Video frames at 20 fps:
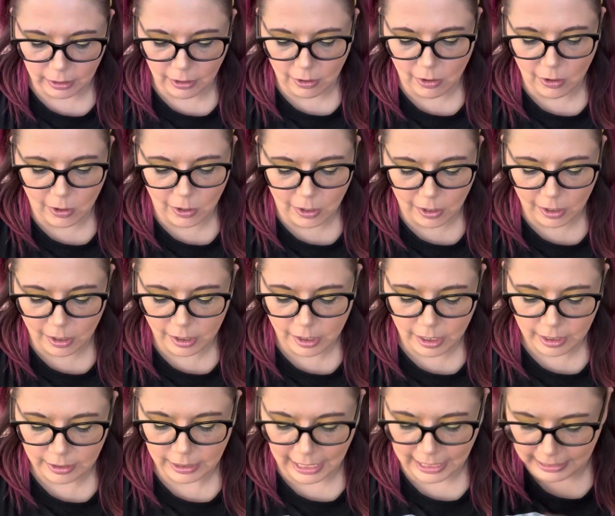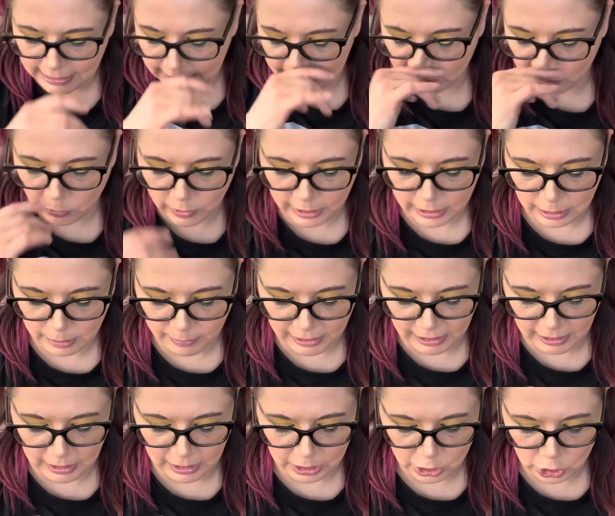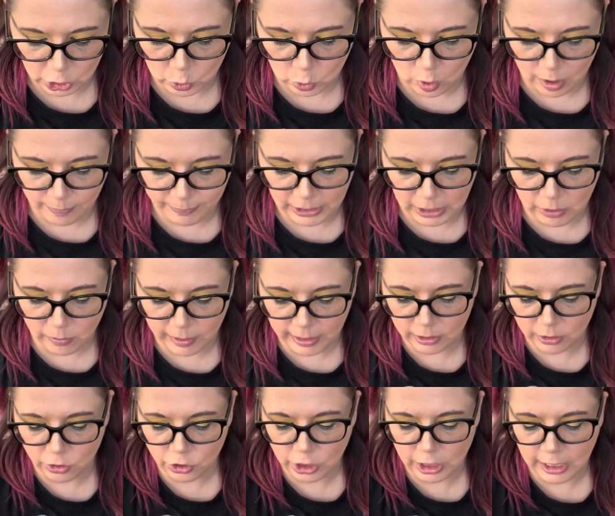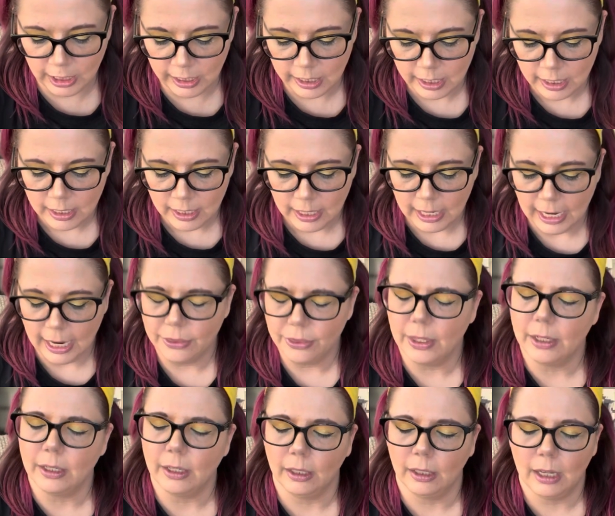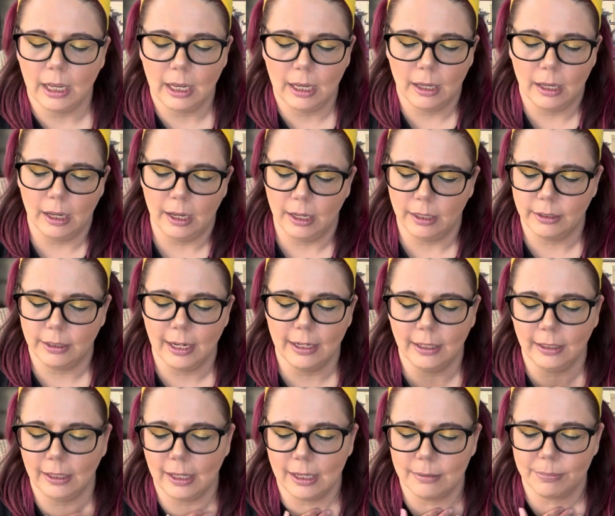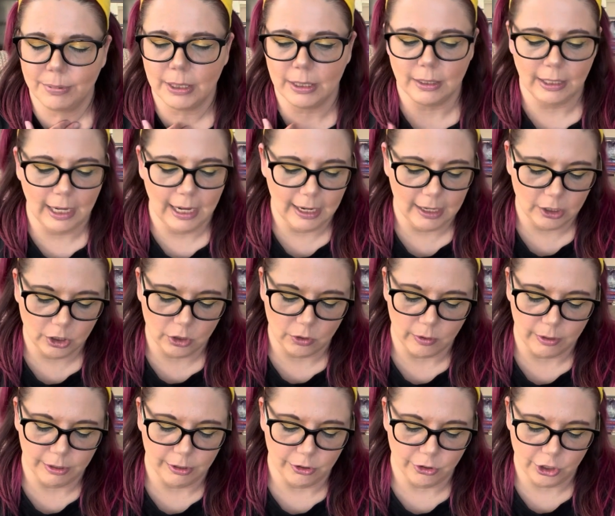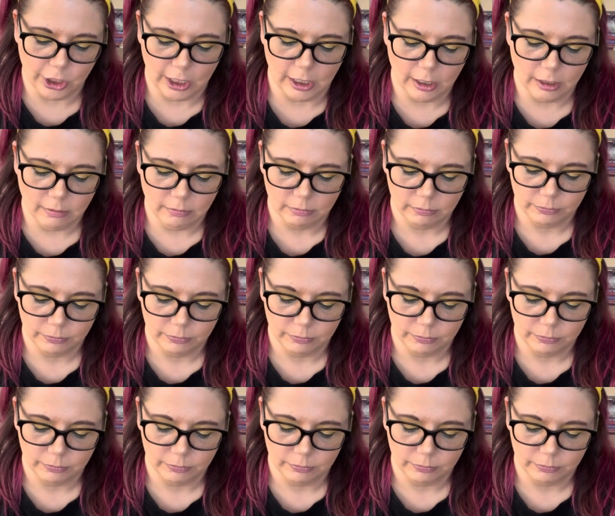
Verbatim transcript: card. That is going to be Scorpio energy. And then the uh, Ten of Cups is Cancer energy.